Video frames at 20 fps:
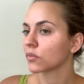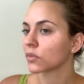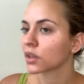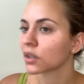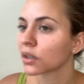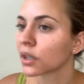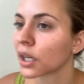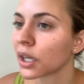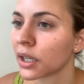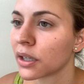
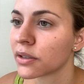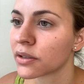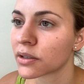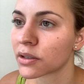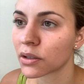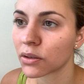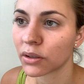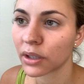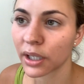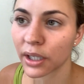Okay,
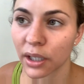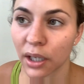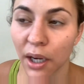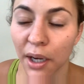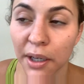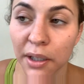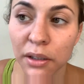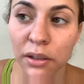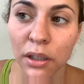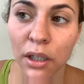so like, hi,
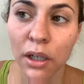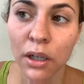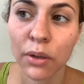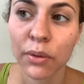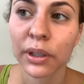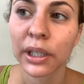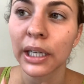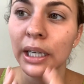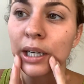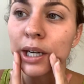hello, we're
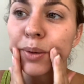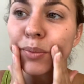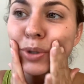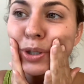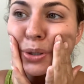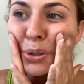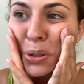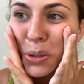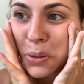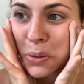getting up
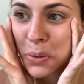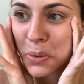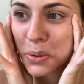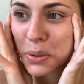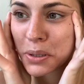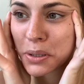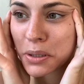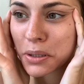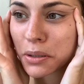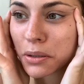
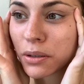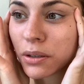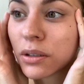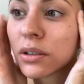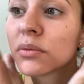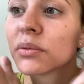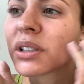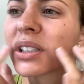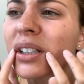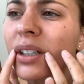close. Oh
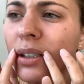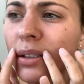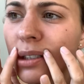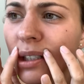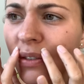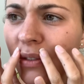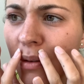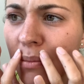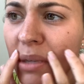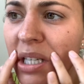my God, I
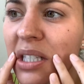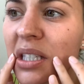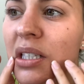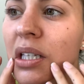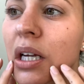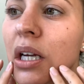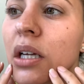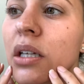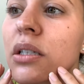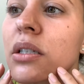have a
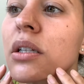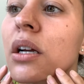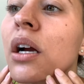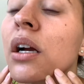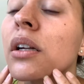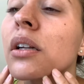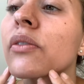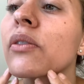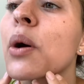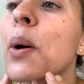mustache, kind of.